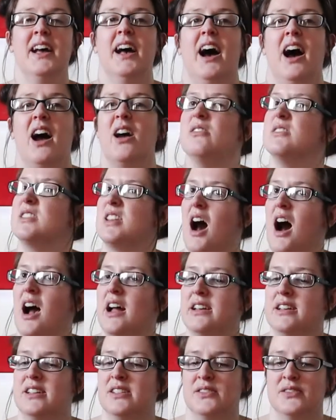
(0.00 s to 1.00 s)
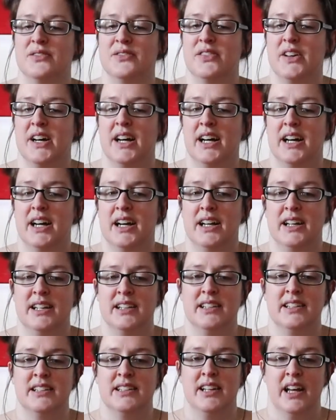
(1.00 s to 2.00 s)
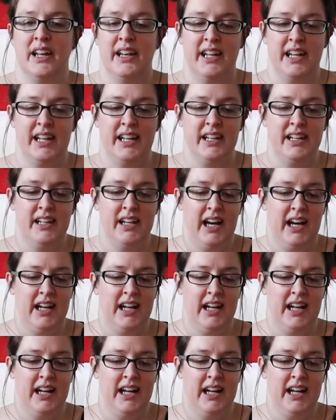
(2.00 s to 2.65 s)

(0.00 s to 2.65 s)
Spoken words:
I was kind of done in